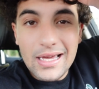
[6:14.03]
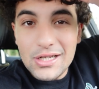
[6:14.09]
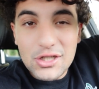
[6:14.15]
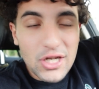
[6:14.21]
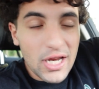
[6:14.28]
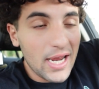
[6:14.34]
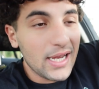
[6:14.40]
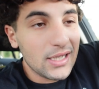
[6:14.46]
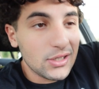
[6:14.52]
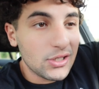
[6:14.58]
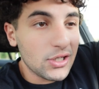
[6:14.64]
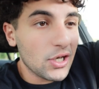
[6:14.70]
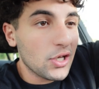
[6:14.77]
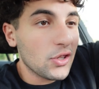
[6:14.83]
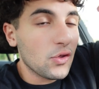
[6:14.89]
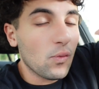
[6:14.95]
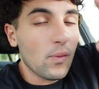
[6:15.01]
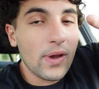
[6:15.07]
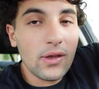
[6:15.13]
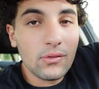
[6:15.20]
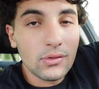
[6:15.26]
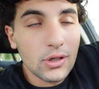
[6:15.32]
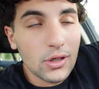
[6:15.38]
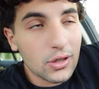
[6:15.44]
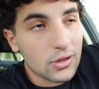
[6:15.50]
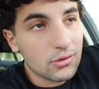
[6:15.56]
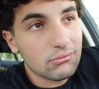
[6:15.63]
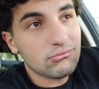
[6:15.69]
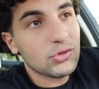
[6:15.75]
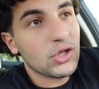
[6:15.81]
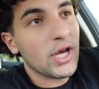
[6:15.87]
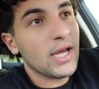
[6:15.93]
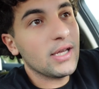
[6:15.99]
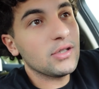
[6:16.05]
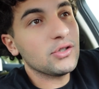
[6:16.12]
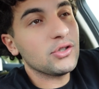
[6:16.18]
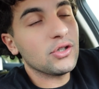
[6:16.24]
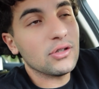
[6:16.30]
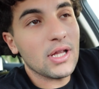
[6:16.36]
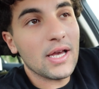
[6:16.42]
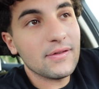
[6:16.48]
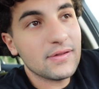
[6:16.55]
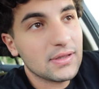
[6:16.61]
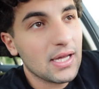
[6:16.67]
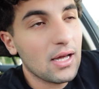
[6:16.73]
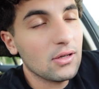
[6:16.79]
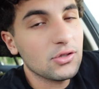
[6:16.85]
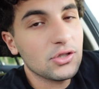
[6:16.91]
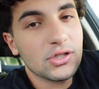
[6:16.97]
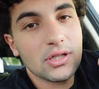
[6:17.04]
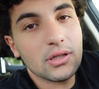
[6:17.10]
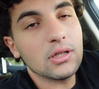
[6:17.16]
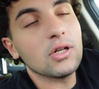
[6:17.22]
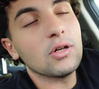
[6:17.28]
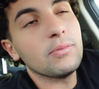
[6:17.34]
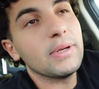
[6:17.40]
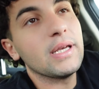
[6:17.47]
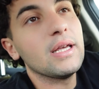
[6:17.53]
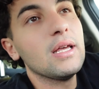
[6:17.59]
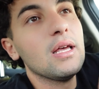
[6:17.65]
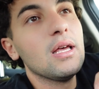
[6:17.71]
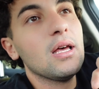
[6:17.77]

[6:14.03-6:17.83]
change the way you look, change your lifestyle just a little bit,